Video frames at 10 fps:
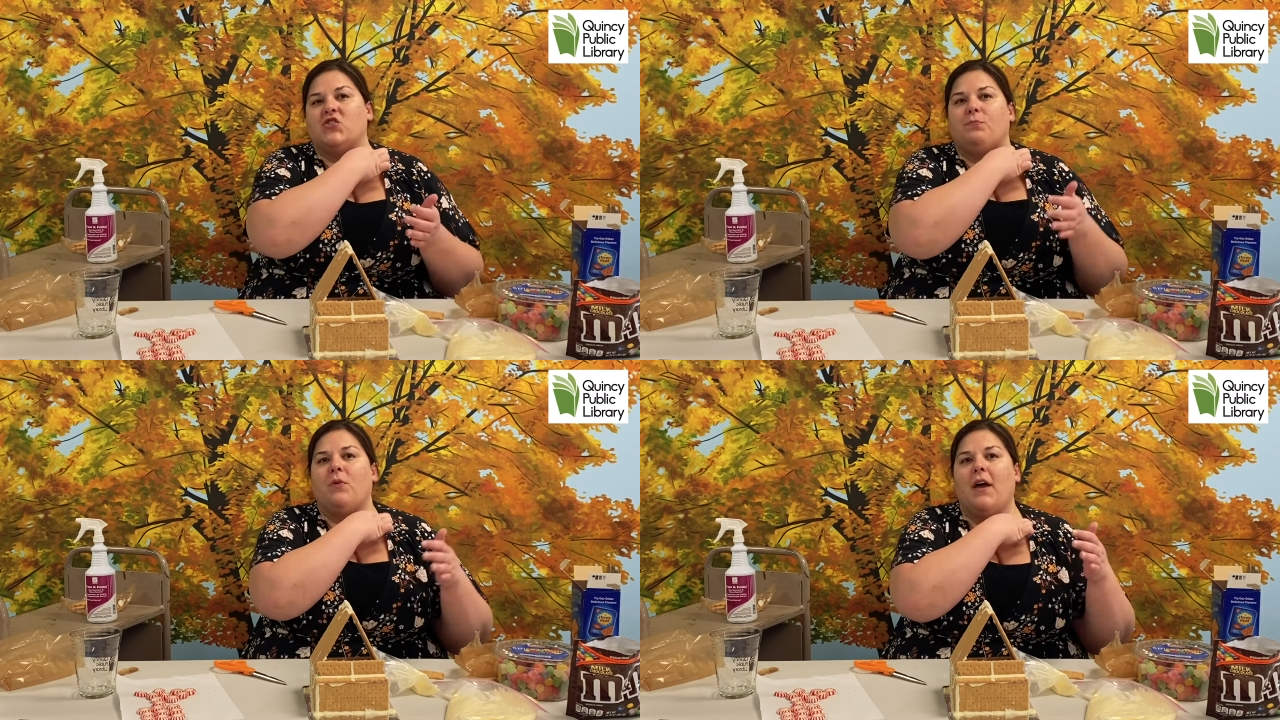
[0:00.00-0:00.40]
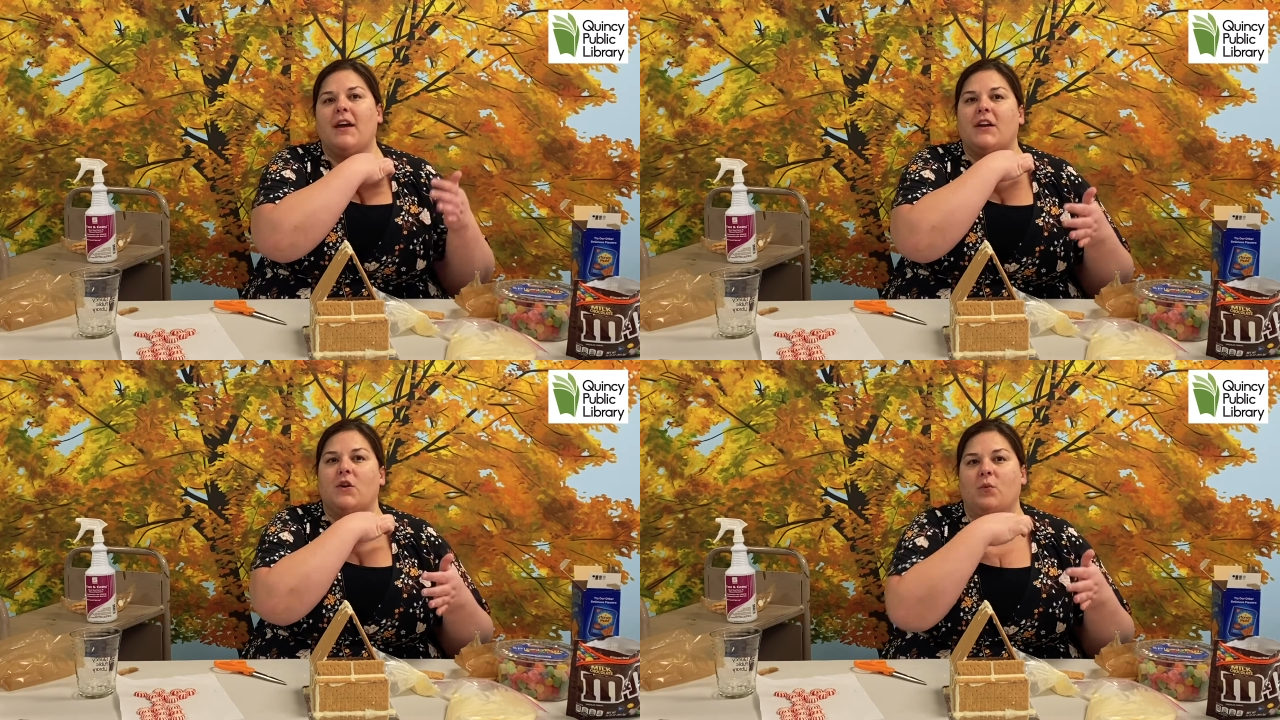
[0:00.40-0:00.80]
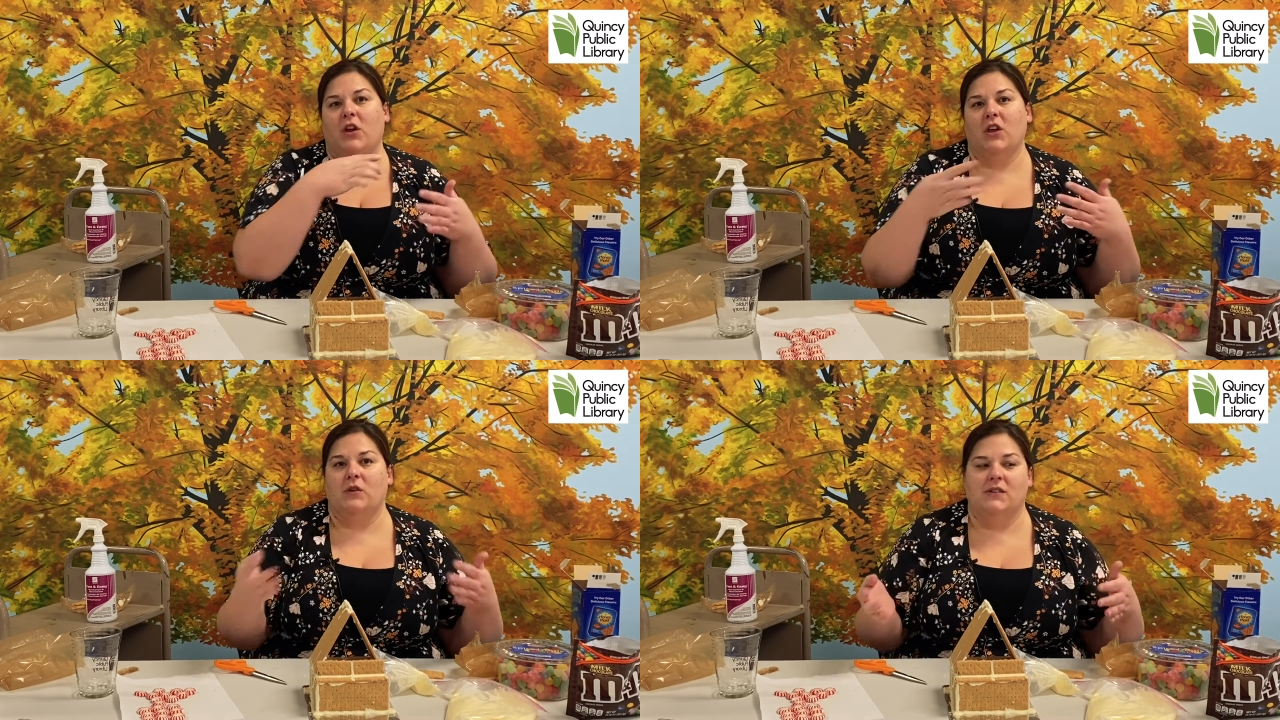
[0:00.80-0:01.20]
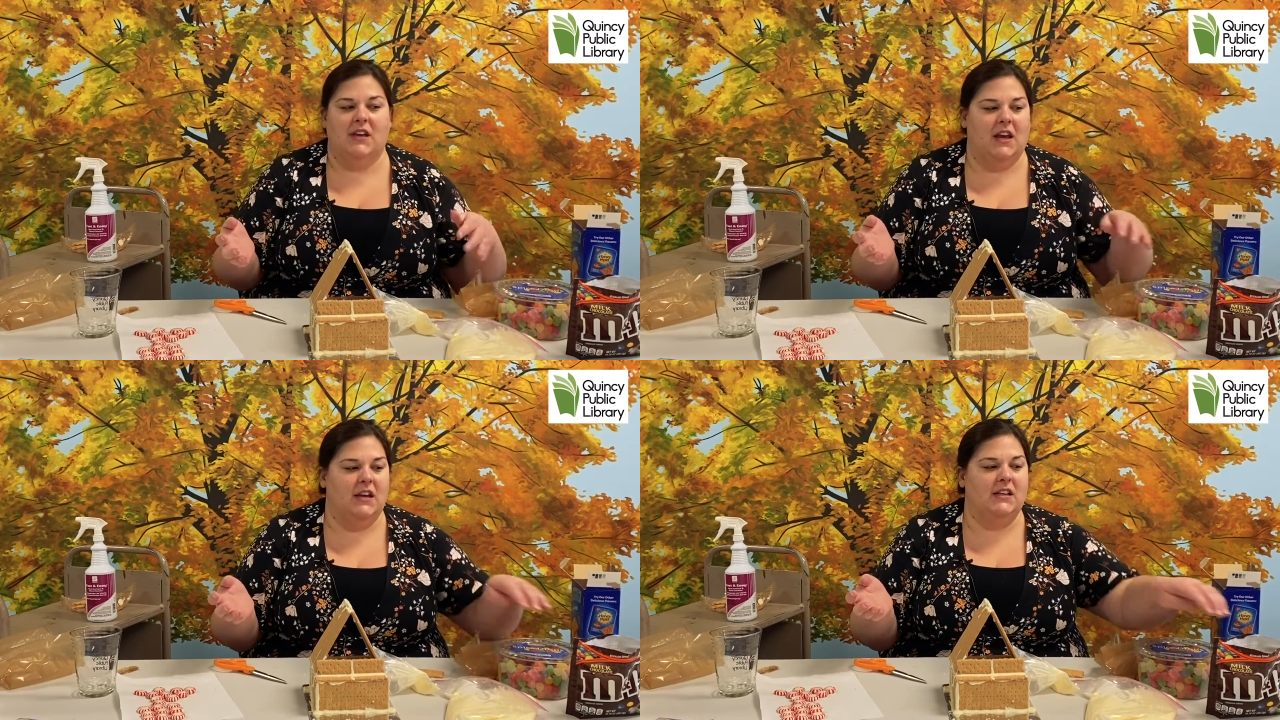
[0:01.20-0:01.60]
you're probably gonna wanna use
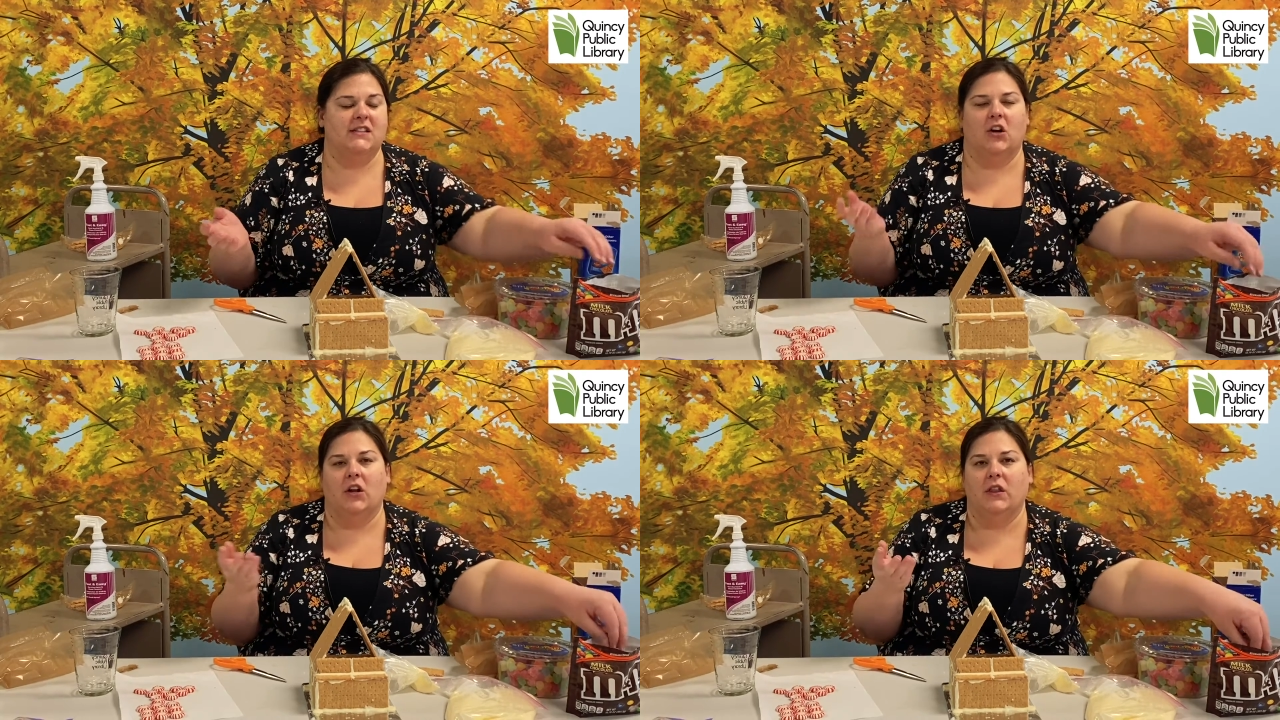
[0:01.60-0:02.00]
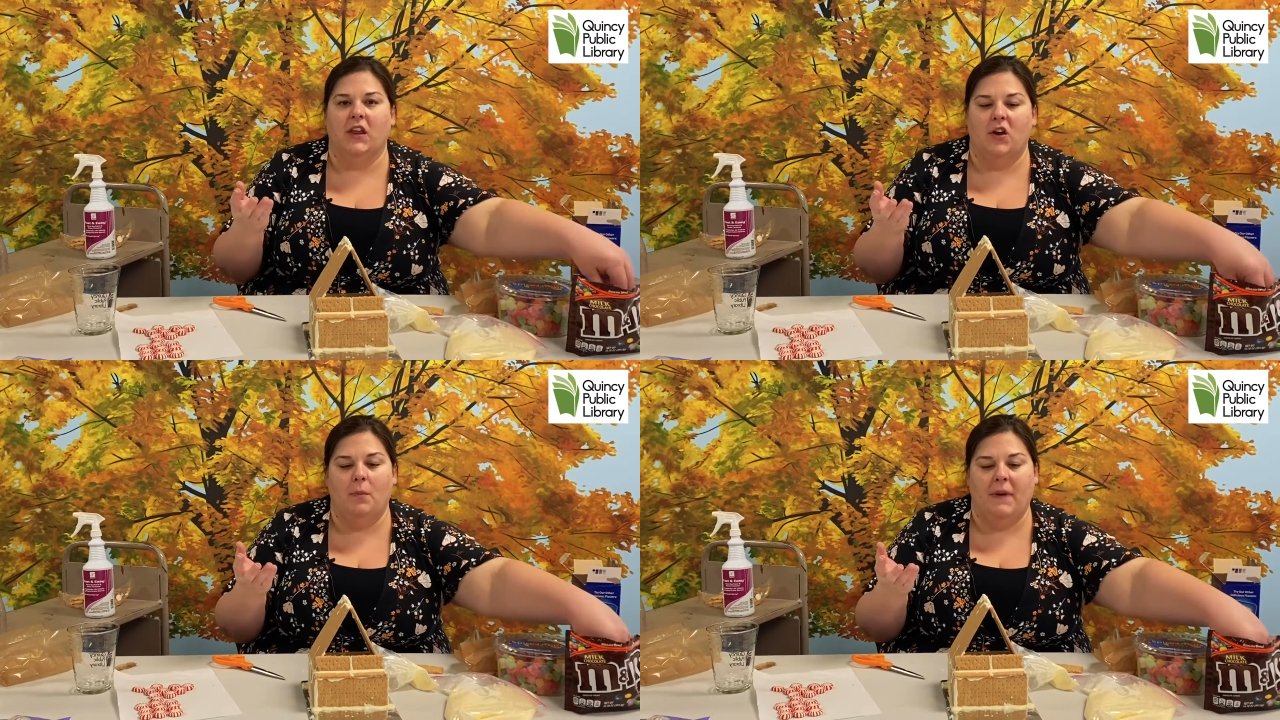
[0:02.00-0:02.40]
candies that are a little